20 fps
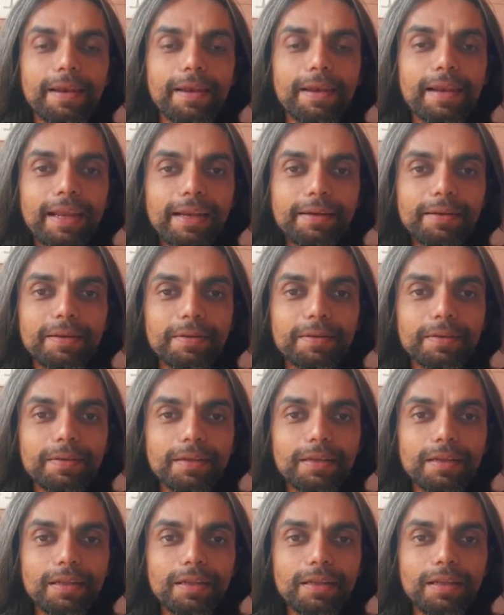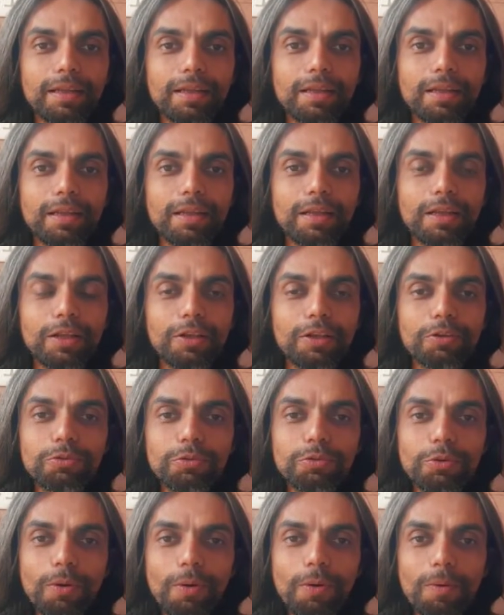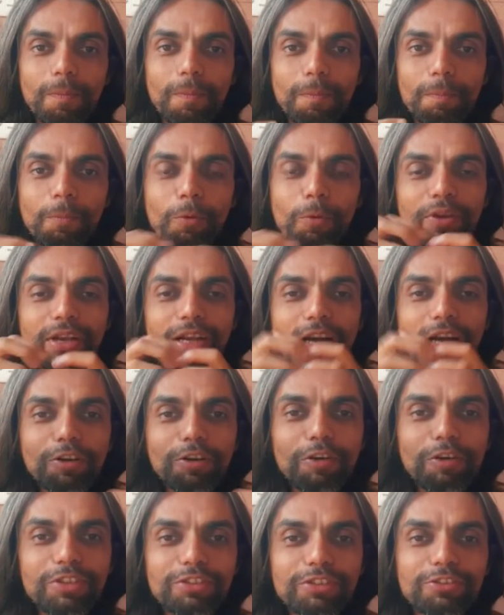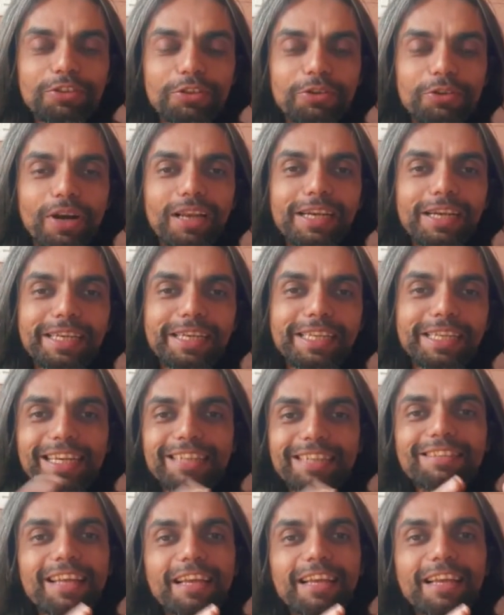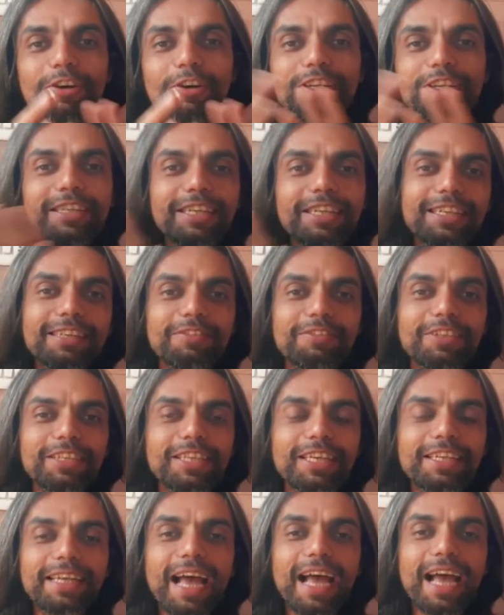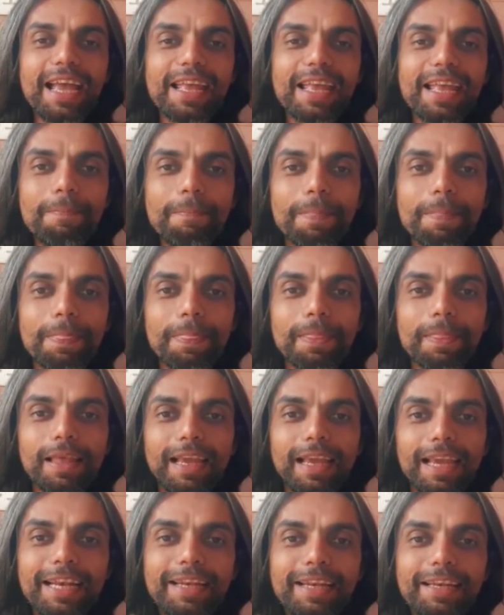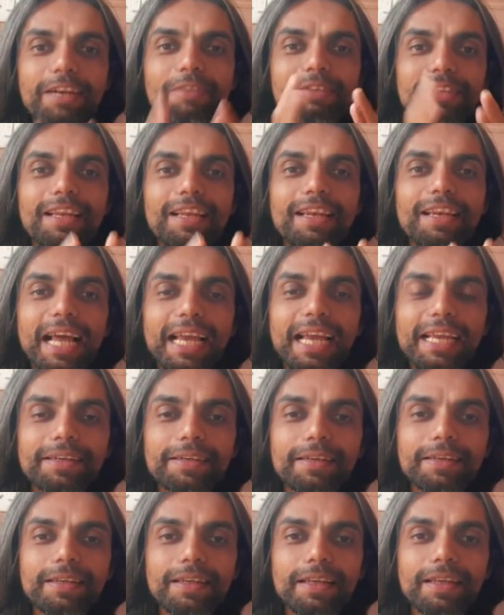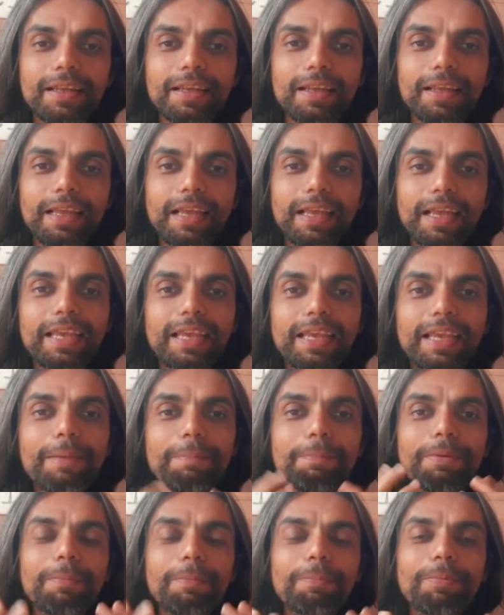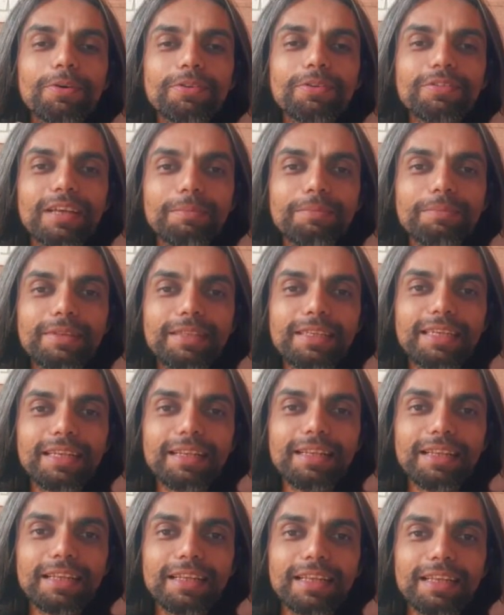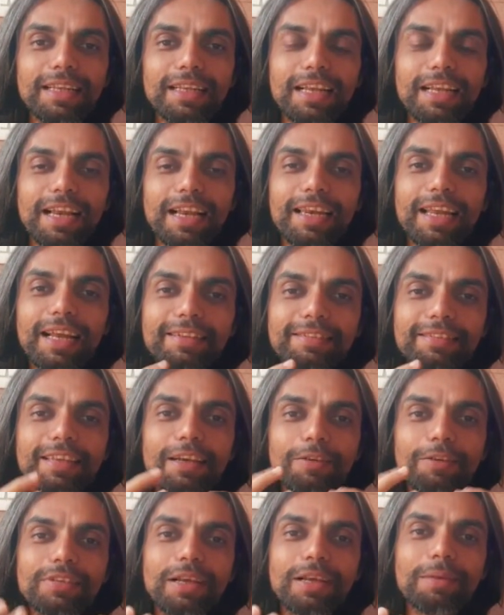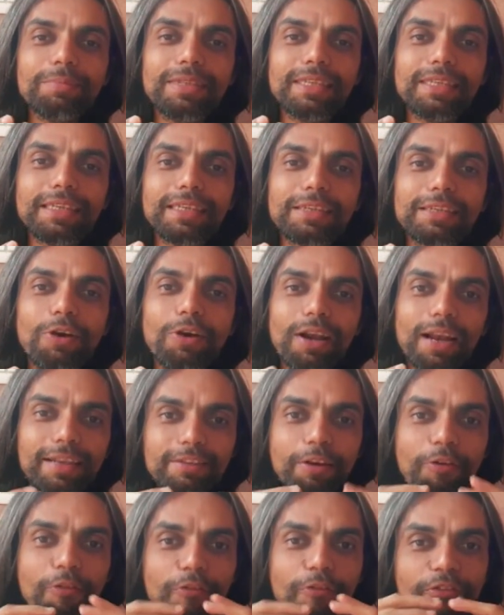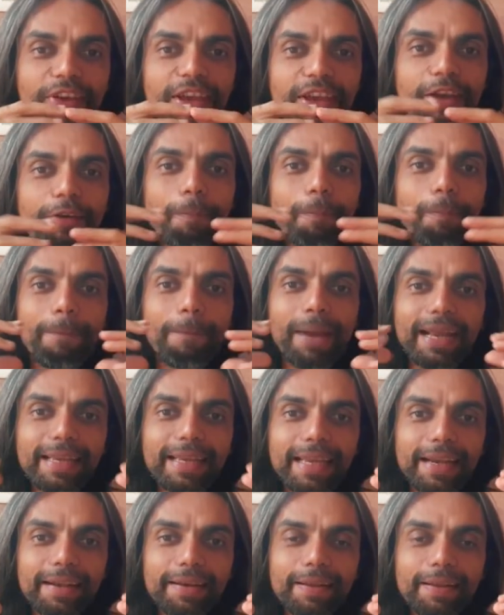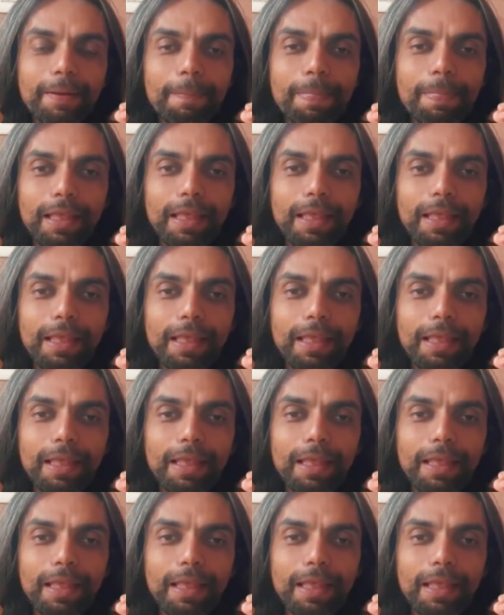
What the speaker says: Right? So moving out of this duality, just like what he did with the time, he did with the light. He proposed something. Let's have something called as a wave packet.